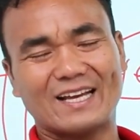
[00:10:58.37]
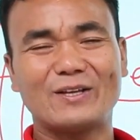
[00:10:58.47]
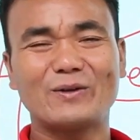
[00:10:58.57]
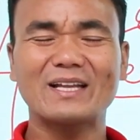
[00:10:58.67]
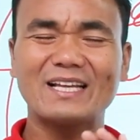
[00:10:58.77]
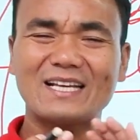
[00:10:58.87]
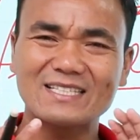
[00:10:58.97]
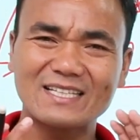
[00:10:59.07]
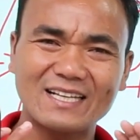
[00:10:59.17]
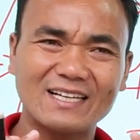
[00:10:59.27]
you can
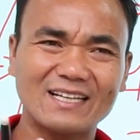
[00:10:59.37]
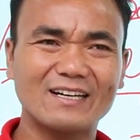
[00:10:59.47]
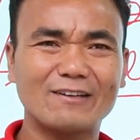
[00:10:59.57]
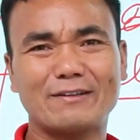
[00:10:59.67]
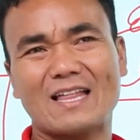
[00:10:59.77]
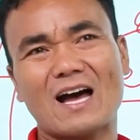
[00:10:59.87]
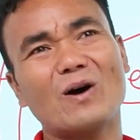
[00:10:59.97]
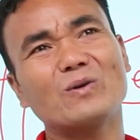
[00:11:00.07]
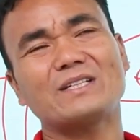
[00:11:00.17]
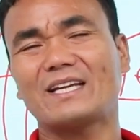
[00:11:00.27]
easily learn
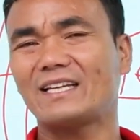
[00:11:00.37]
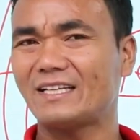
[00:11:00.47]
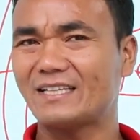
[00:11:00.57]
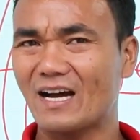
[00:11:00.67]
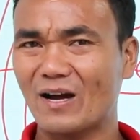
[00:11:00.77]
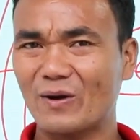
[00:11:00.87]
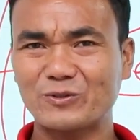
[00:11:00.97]
without any doubt,